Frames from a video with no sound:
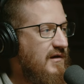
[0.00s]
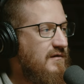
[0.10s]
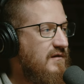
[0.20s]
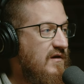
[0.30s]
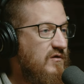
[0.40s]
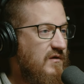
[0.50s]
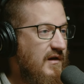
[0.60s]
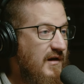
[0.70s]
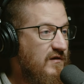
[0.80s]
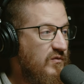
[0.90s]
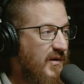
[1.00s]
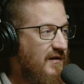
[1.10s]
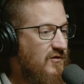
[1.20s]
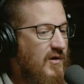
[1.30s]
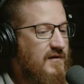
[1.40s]
He is
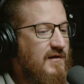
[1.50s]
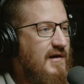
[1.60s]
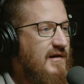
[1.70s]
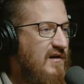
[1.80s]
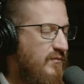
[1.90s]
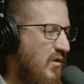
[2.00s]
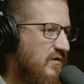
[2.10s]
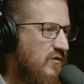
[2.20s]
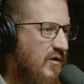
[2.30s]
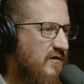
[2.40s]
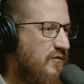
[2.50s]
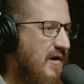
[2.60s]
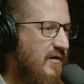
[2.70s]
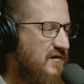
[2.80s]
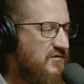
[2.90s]
speaking to us. He's spoken to us
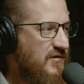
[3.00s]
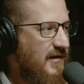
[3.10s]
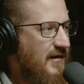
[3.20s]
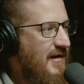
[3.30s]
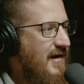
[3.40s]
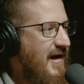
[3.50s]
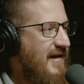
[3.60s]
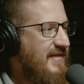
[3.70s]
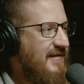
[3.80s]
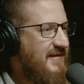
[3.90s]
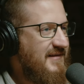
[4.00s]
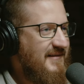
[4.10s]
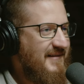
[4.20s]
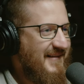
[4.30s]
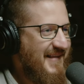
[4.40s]
throughout history. And that's,
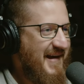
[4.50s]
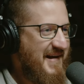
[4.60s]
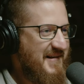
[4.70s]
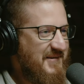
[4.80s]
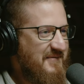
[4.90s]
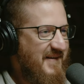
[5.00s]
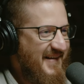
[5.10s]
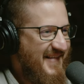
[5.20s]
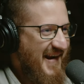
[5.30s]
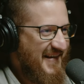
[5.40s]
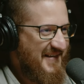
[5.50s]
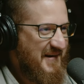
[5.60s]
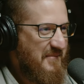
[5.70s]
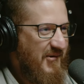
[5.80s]
I kind of still find, is that still your